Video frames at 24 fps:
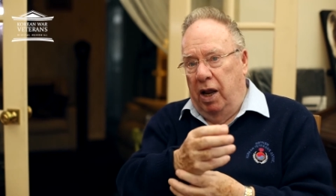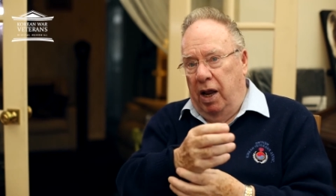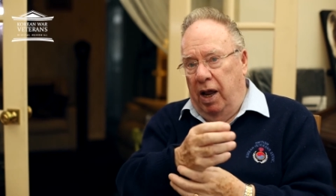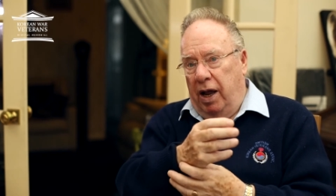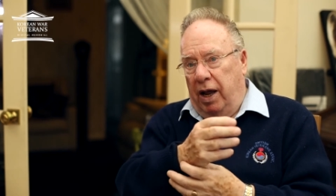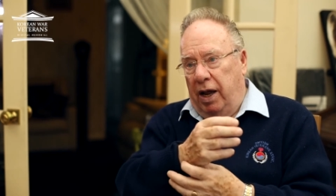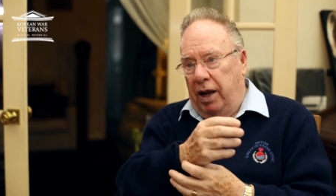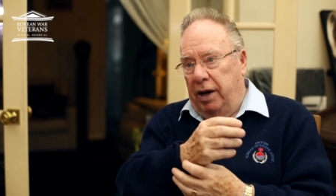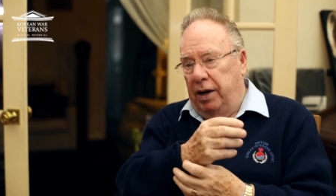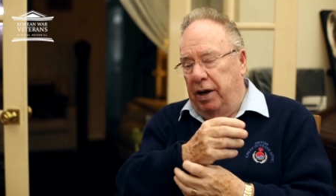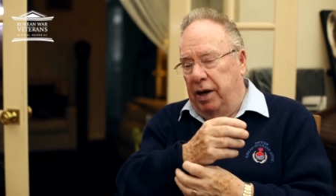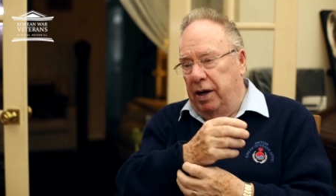
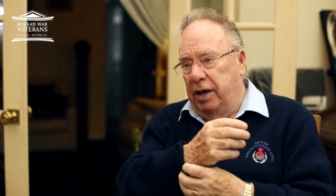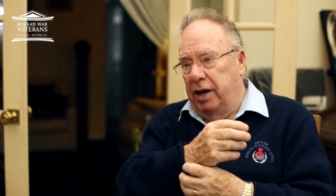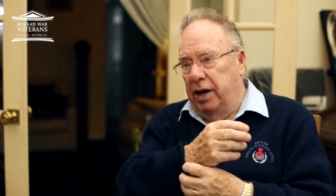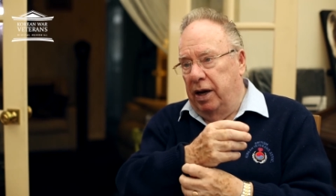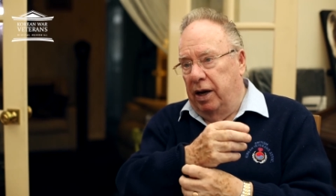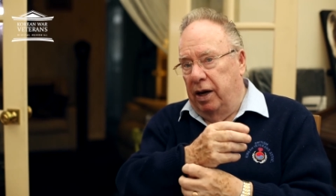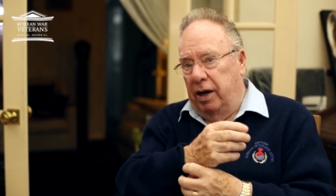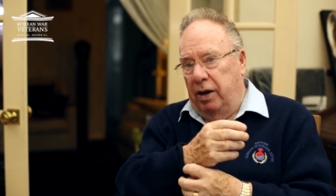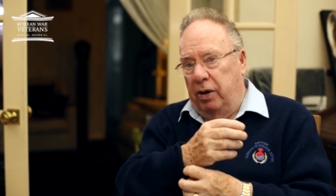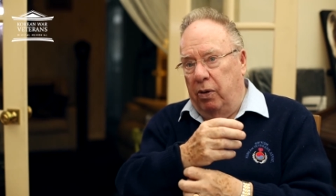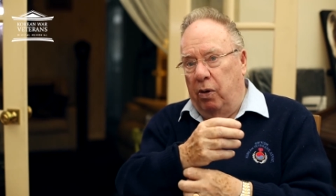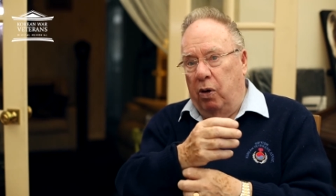and
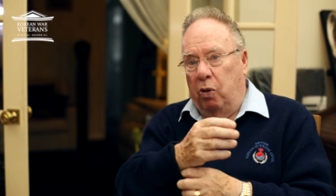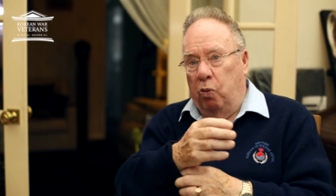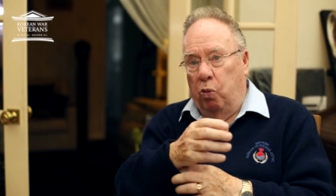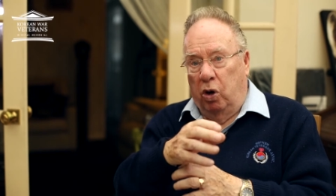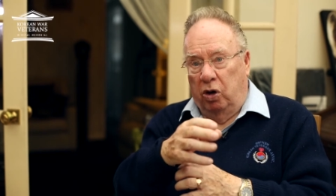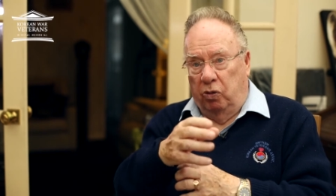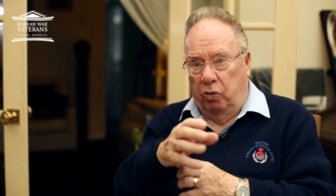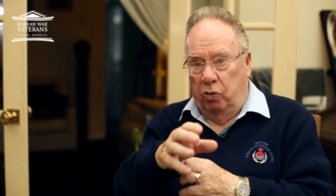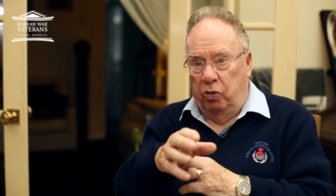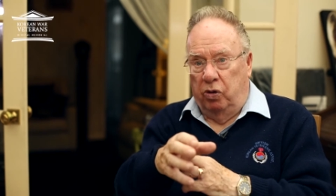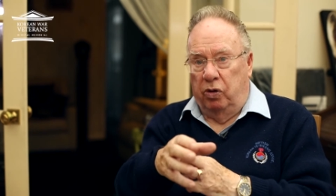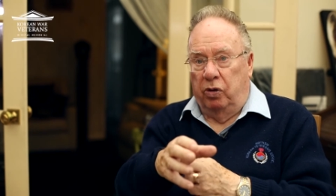at
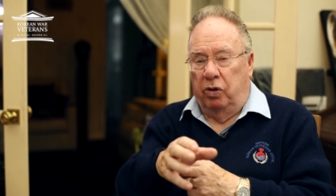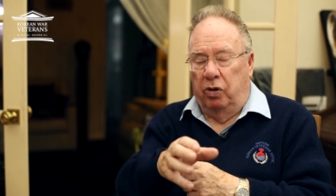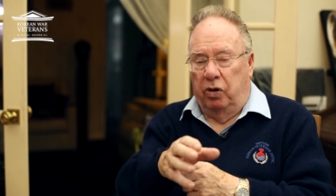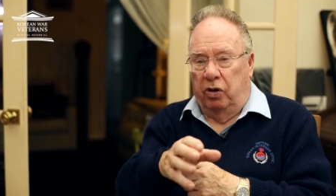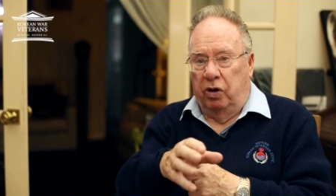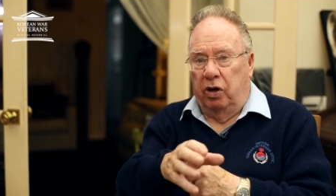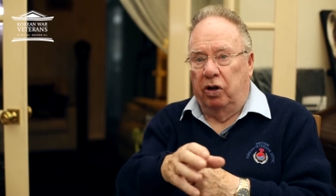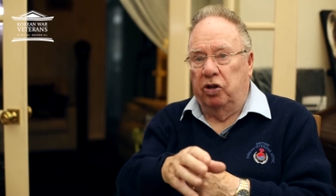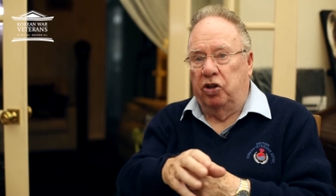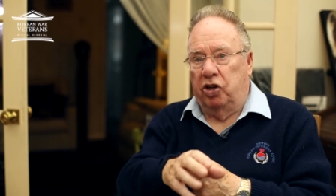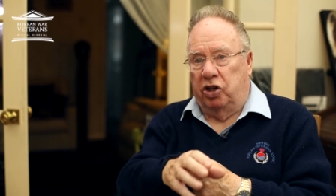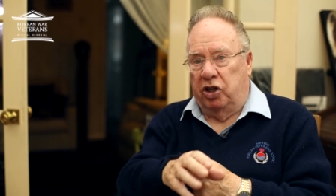one
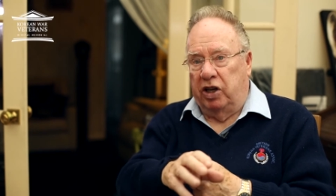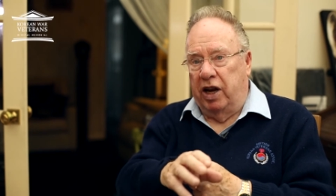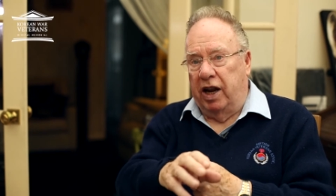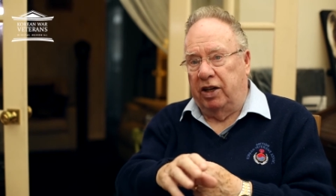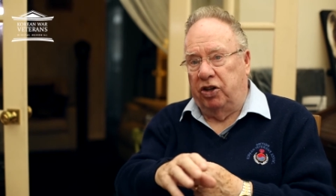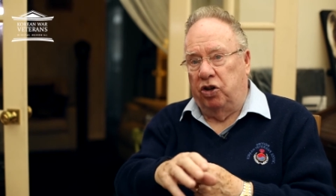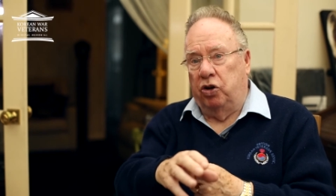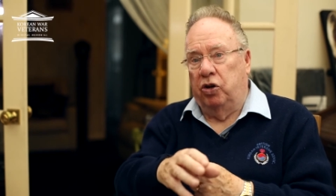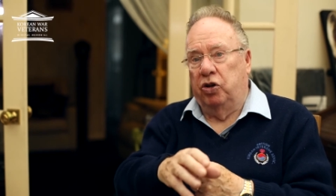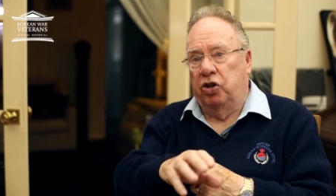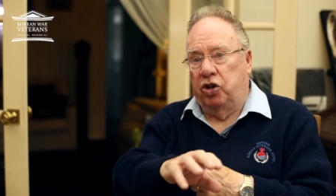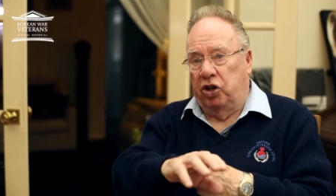
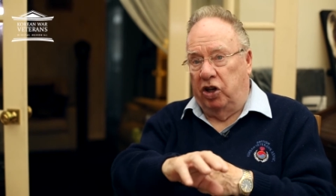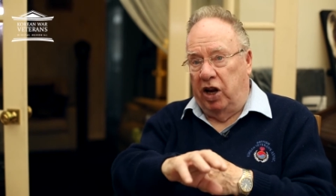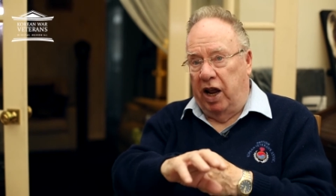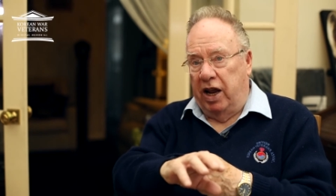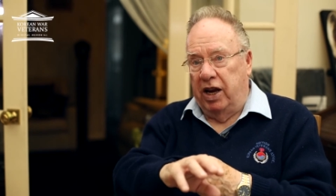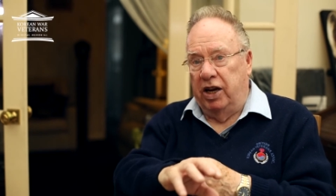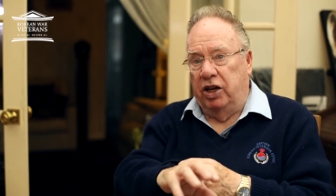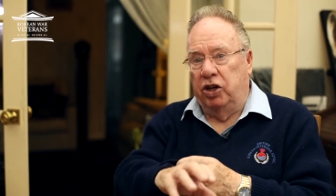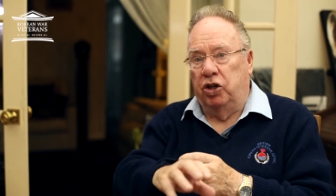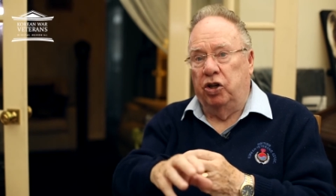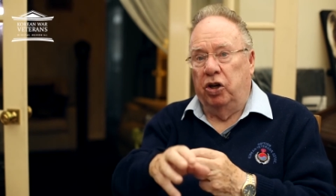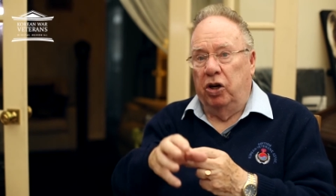
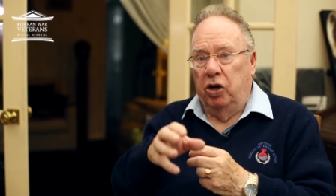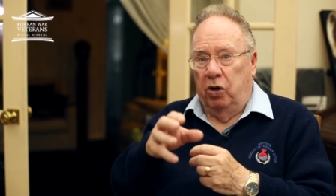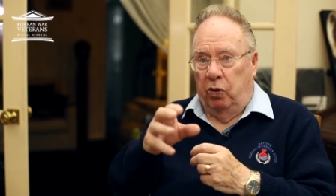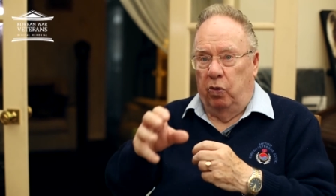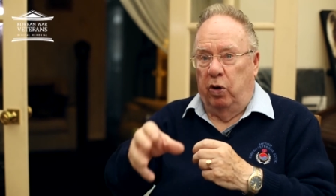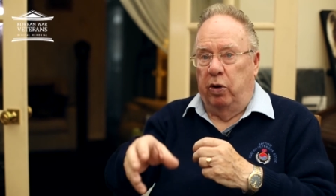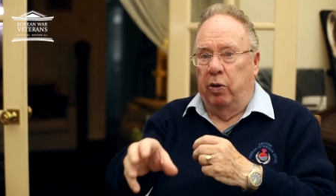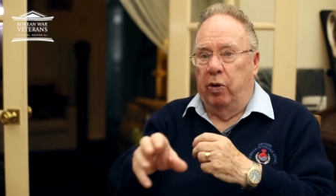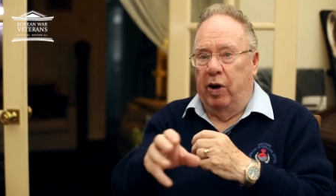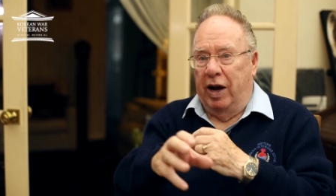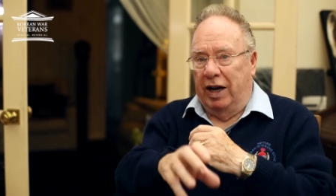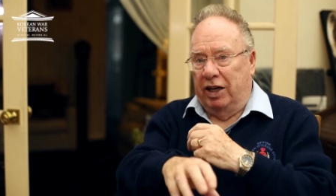stage
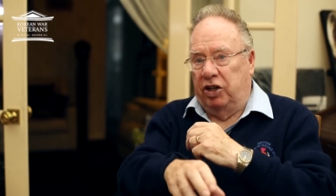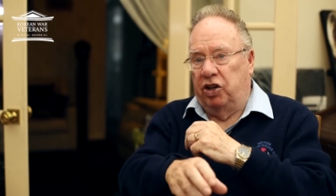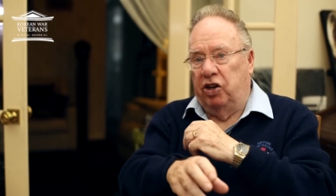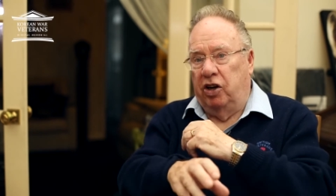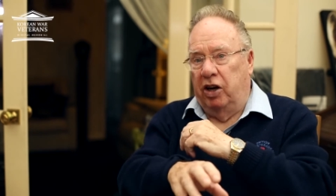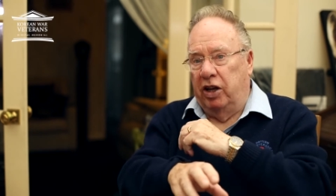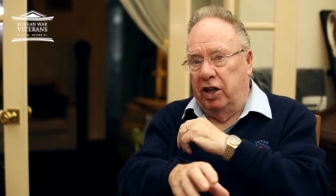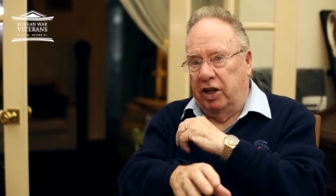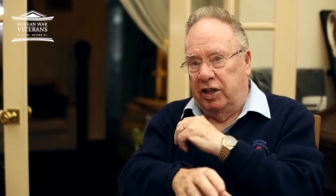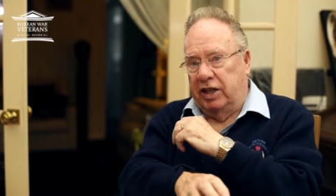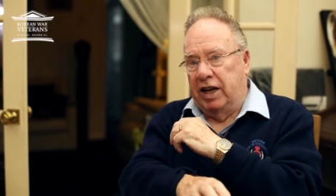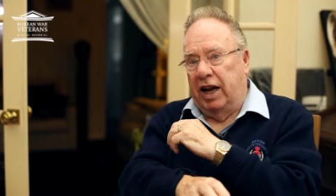we were
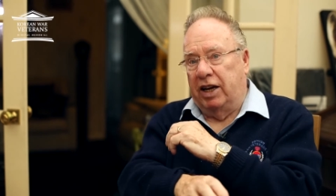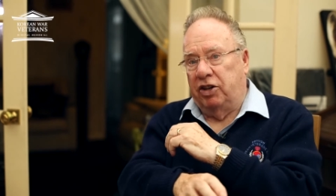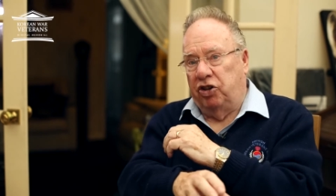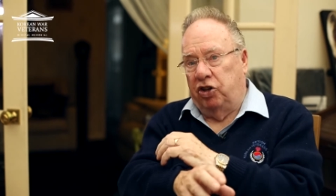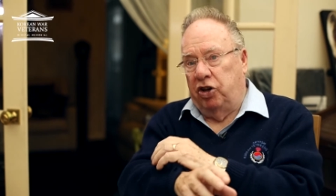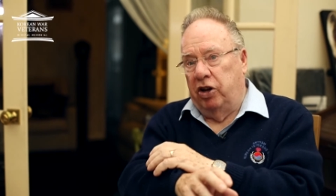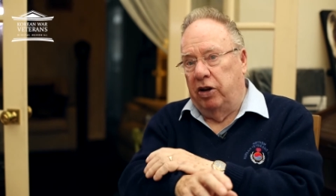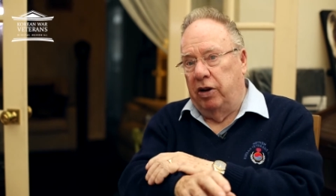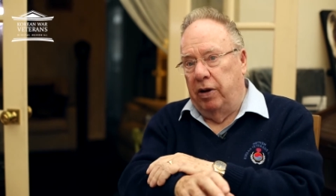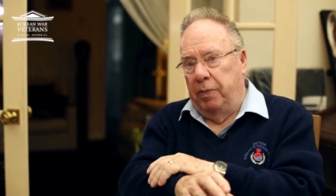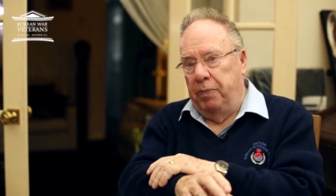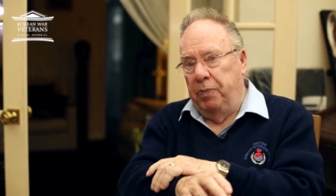actually
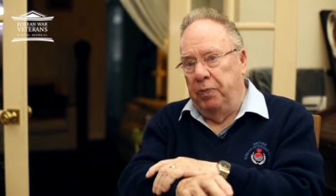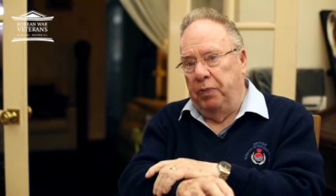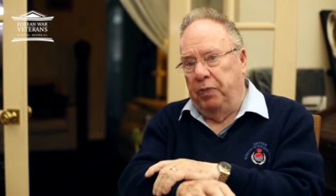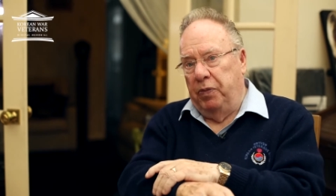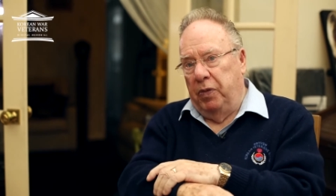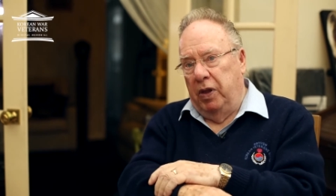attached to them.